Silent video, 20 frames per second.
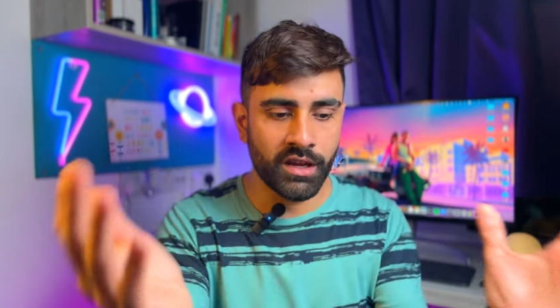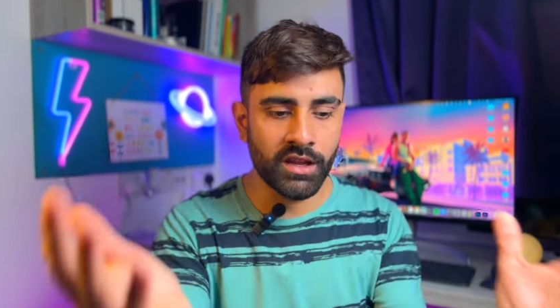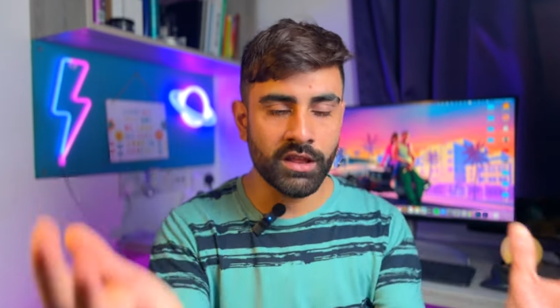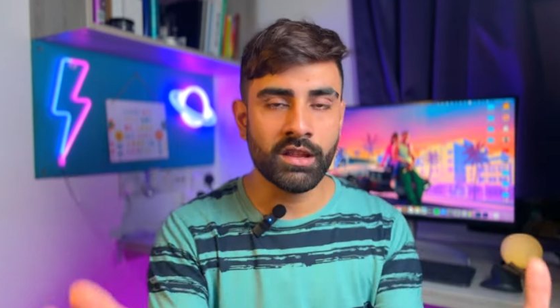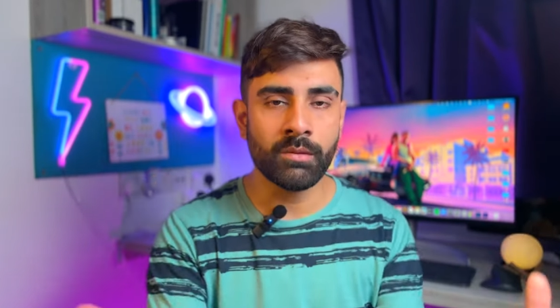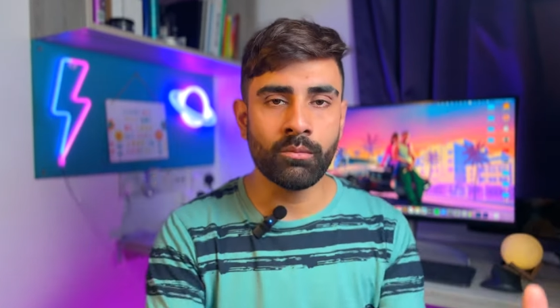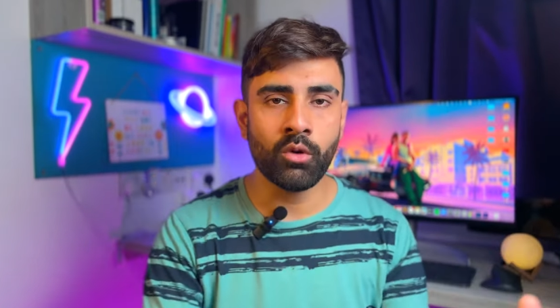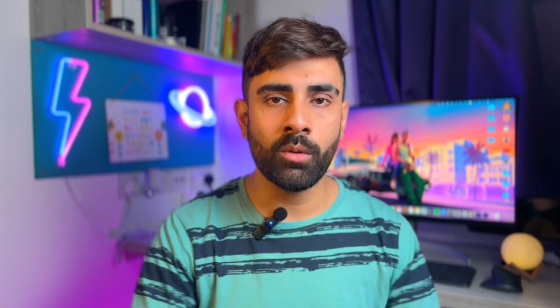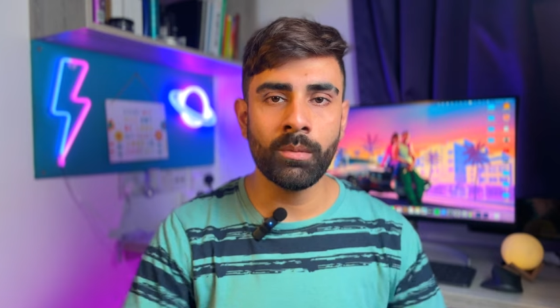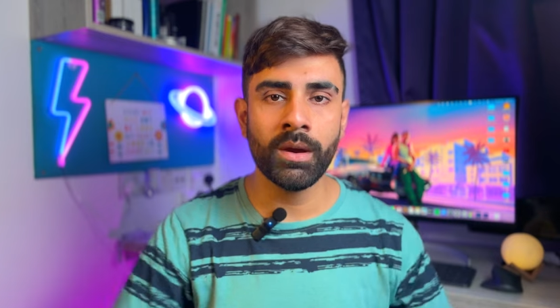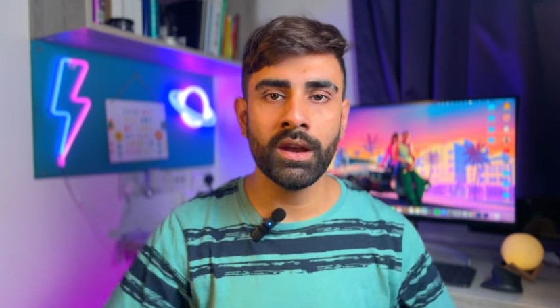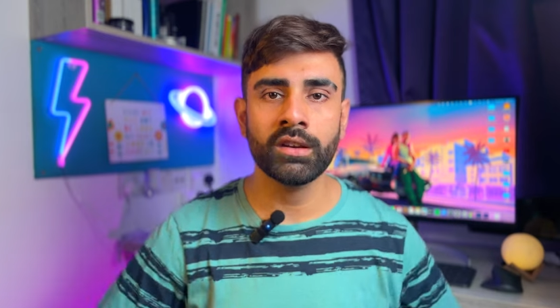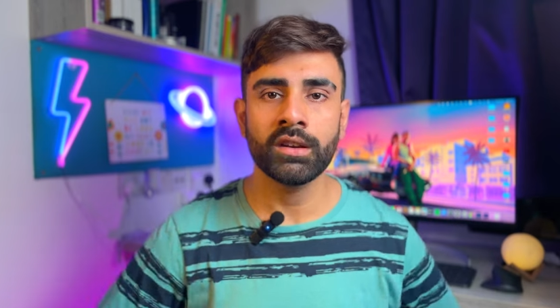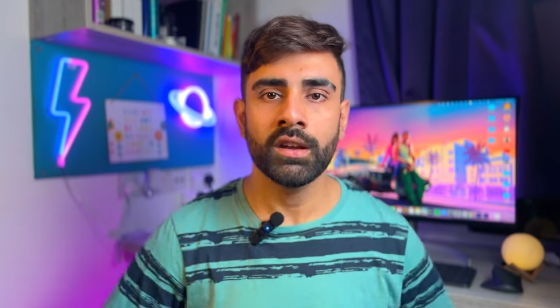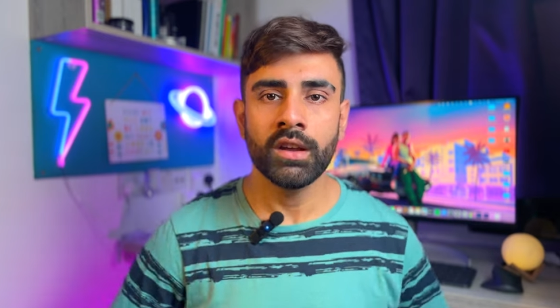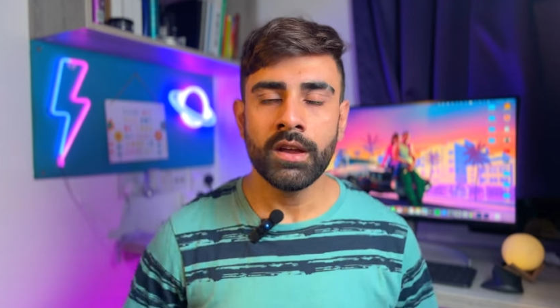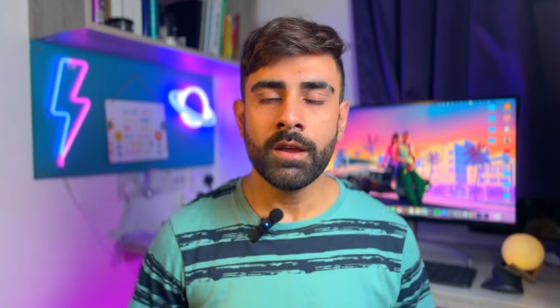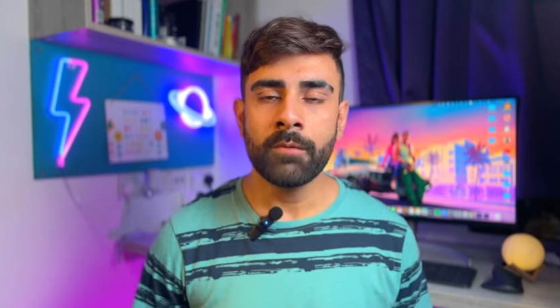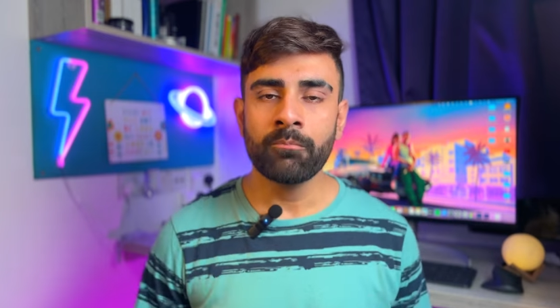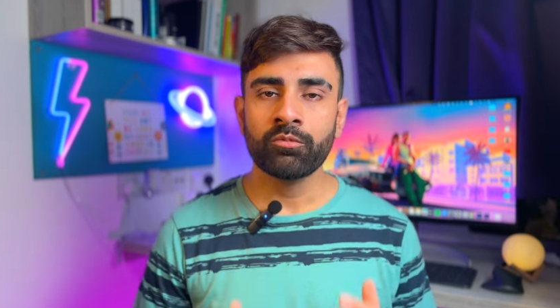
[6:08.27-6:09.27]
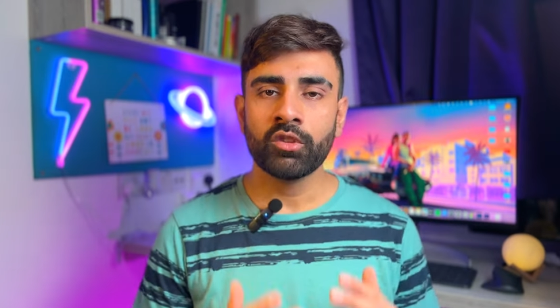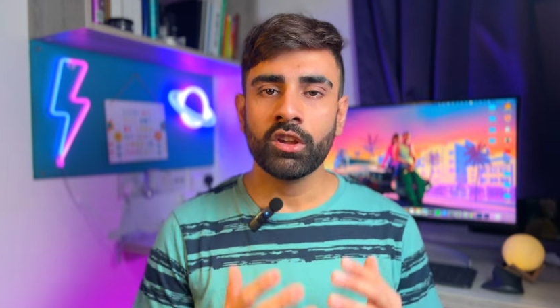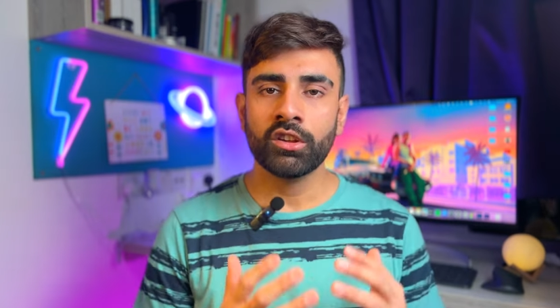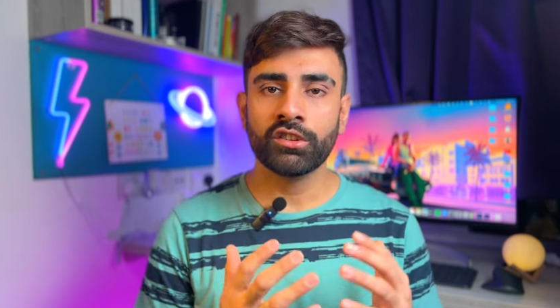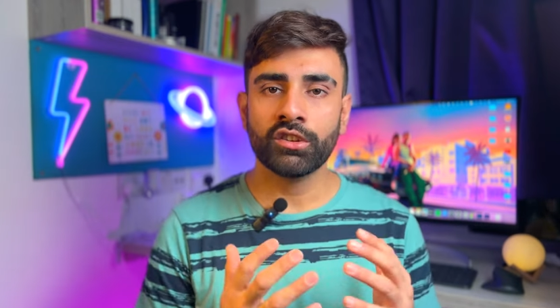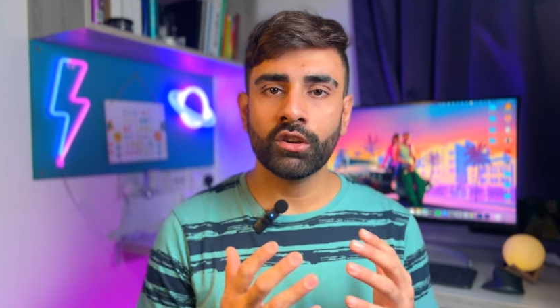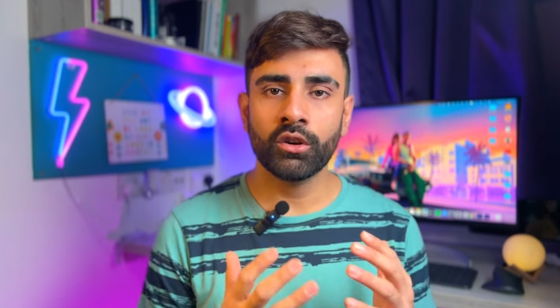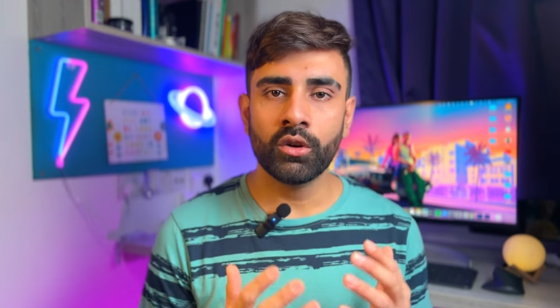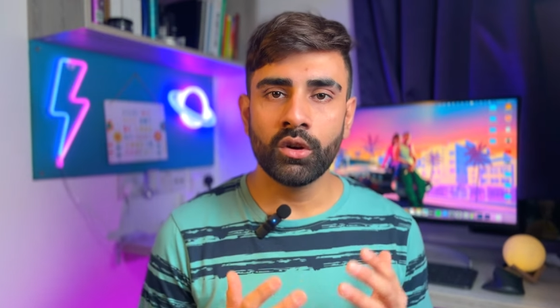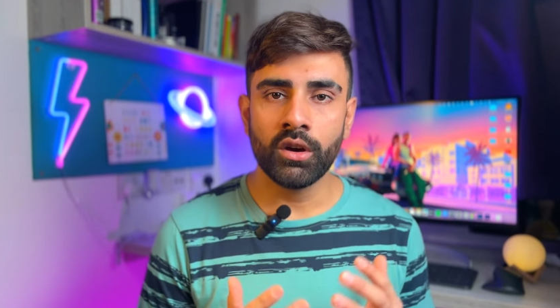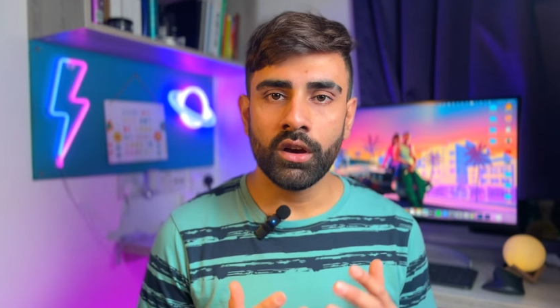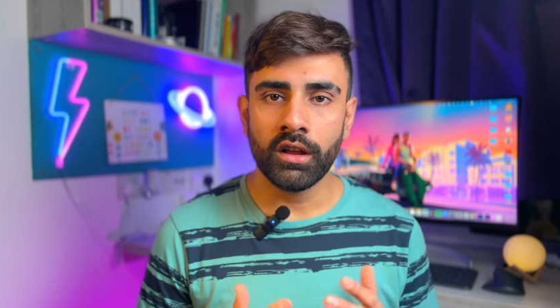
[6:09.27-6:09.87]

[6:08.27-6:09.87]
in the moment so